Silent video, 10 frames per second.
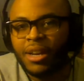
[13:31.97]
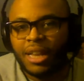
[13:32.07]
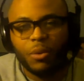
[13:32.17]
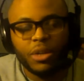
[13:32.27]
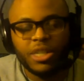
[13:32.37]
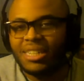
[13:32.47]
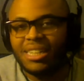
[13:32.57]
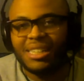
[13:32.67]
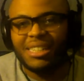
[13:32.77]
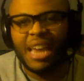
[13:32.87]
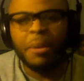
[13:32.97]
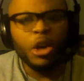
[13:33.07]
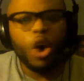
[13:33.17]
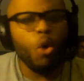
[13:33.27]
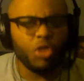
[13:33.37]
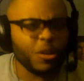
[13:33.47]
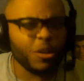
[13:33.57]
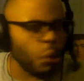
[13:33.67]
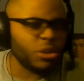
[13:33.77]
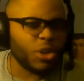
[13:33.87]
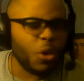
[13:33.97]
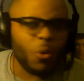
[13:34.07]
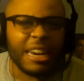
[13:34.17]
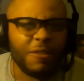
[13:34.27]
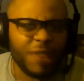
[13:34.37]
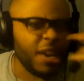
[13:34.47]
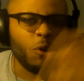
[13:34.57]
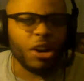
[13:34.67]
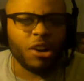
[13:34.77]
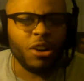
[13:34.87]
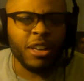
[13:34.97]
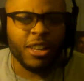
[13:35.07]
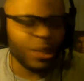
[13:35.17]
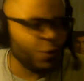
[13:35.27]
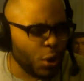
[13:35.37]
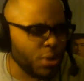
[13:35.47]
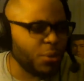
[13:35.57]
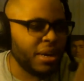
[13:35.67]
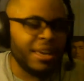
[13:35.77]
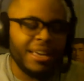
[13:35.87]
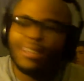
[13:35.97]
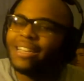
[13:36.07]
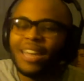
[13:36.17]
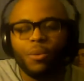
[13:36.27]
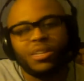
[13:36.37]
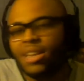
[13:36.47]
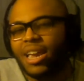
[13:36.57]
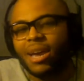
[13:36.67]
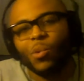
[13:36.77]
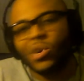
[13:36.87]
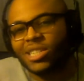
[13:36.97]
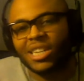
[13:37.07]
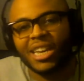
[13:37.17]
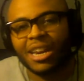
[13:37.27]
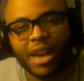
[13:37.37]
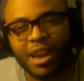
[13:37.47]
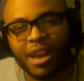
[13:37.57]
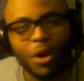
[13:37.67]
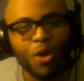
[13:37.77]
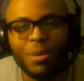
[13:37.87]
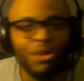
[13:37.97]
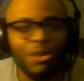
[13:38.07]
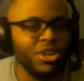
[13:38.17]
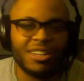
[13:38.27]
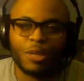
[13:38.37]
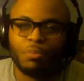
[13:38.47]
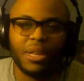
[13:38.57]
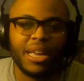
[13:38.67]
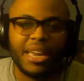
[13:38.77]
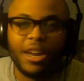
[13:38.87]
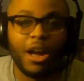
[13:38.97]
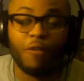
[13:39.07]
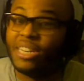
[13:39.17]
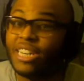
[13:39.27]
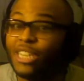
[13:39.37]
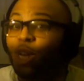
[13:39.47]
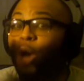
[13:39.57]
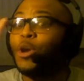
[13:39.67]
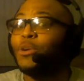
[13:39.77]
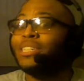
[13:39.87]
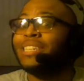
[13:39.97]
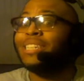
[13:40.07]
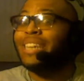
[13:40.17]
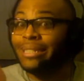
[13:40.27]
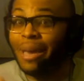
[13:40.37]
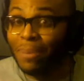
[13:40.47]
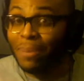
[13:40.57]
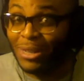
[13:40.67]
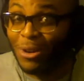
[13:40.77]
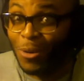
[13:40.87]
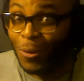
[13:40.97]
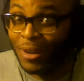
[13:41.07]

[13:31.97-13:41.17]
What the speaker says: Like what she said to Sam, oh, just focus on winning the veto, girl. Just focus on it. That's not what Sam wants to hear in that moment. You should have just played it off. But did y'all notice in this episode?